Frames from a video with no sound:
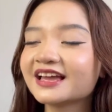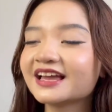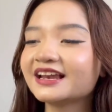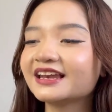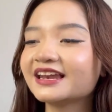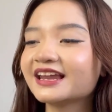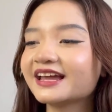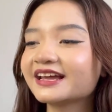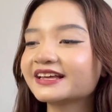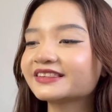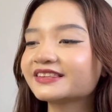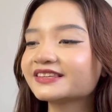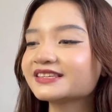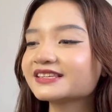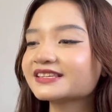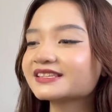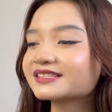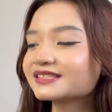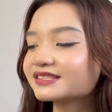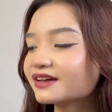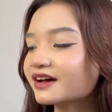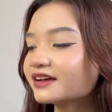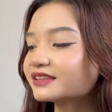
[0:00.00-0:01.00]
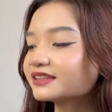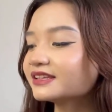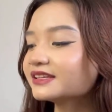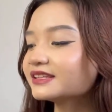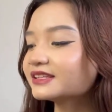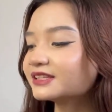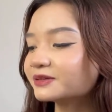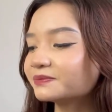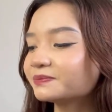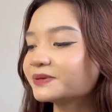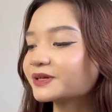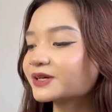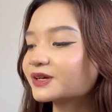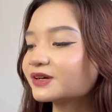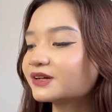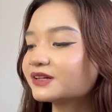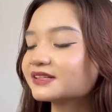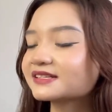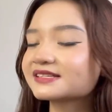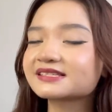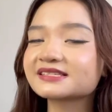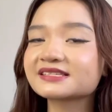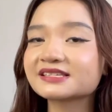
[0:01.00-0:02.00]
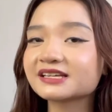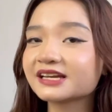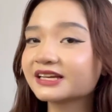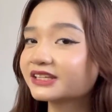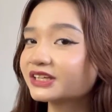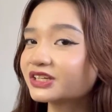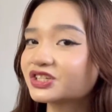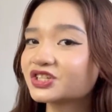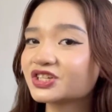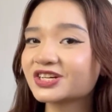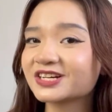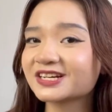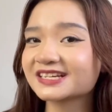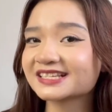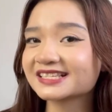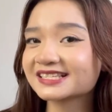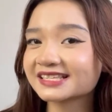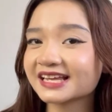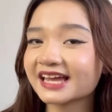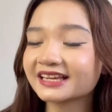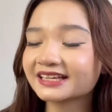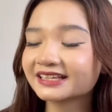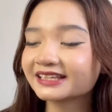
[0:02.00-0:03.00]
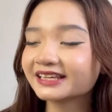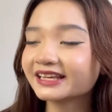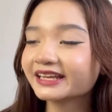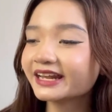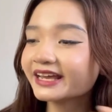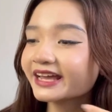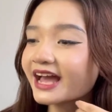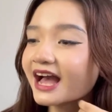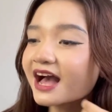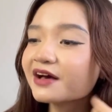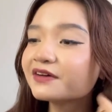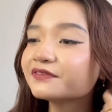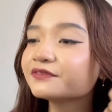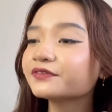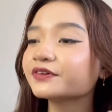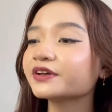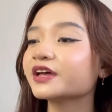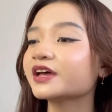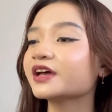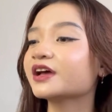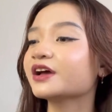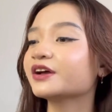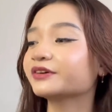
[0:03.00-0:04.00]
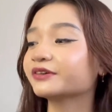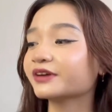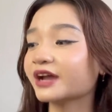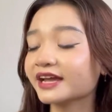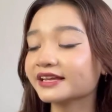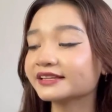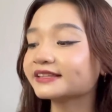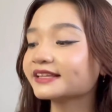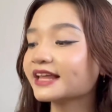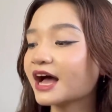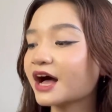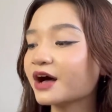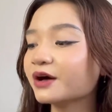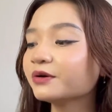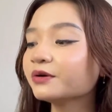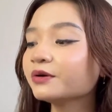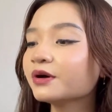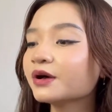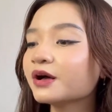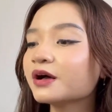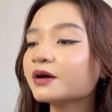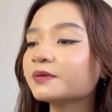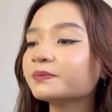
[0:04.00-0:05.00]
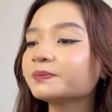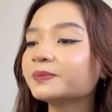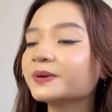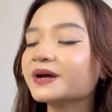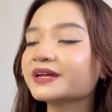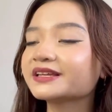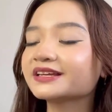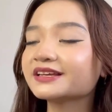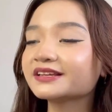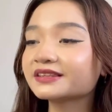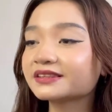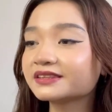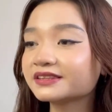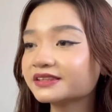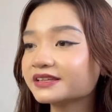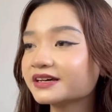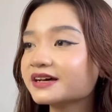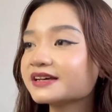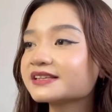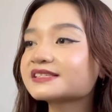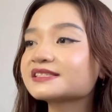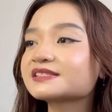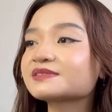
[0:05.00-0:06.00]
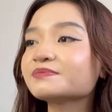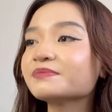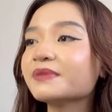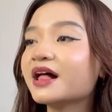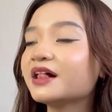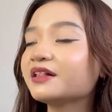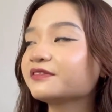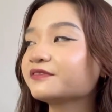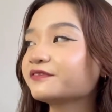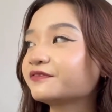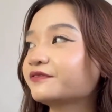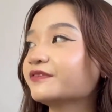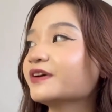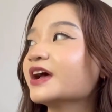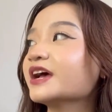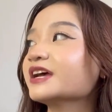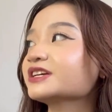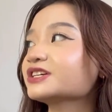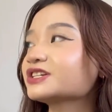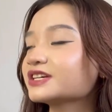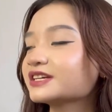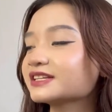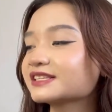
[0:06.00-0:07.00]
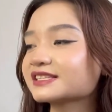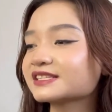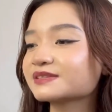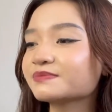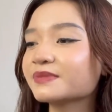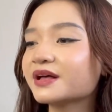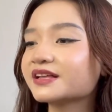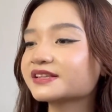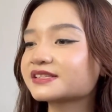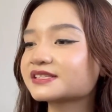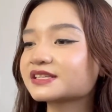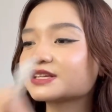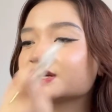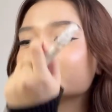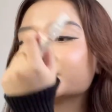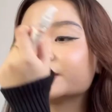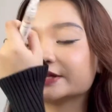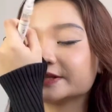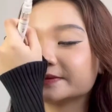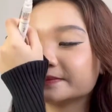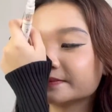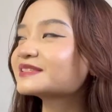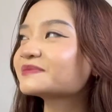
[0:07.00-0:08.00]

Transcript: Like, this is not the typical signature scent that I have right now, but it does smell fresh. It smells good.